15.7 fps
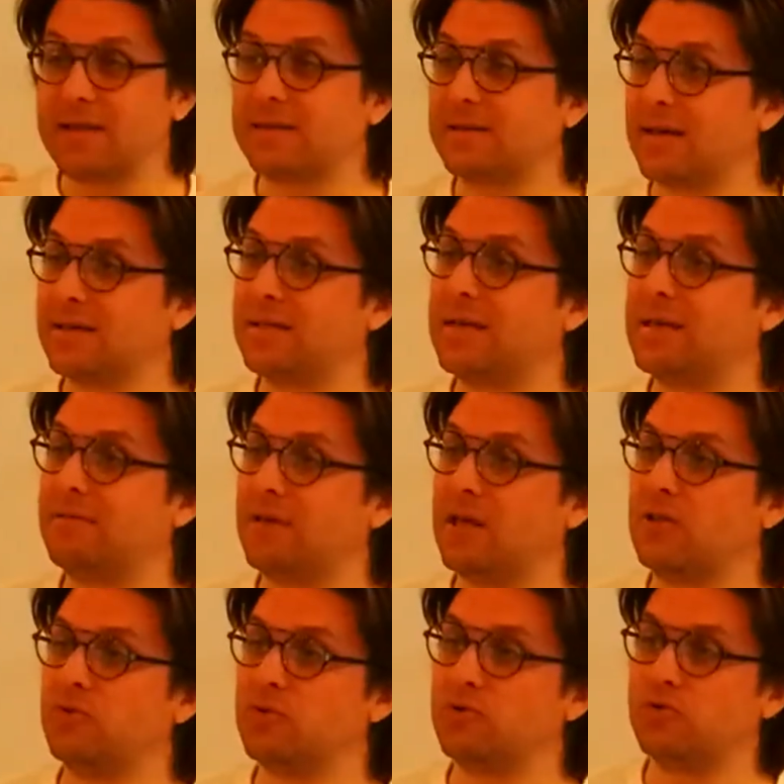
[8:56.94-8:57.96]
As
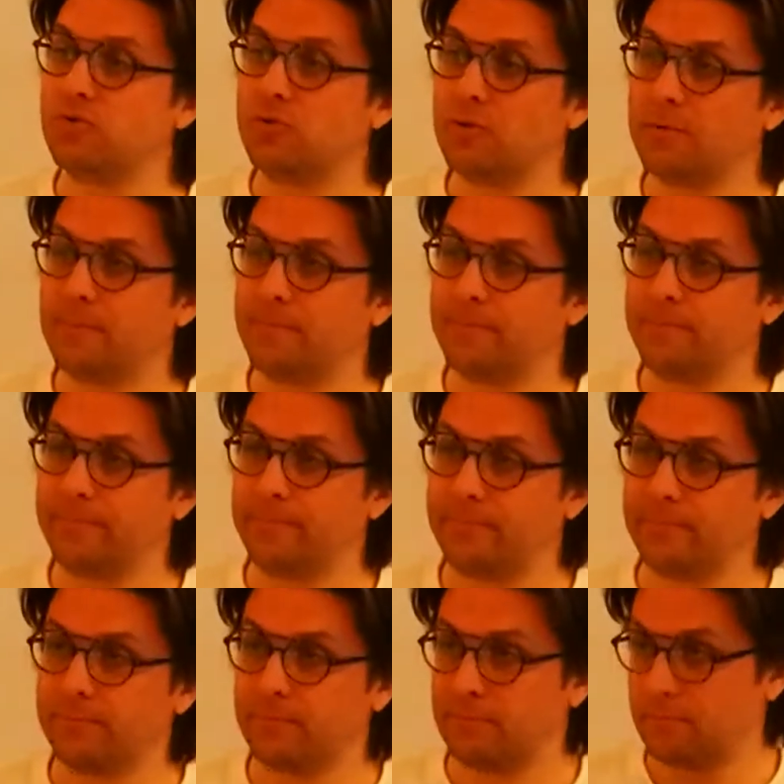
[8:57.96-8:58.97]
in the summer,
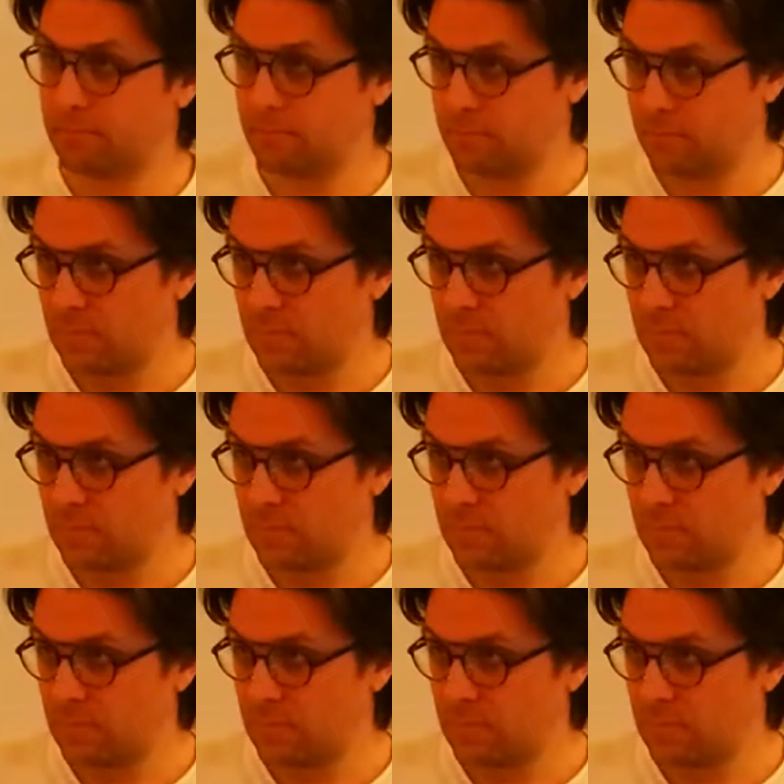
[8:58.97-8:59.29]
when you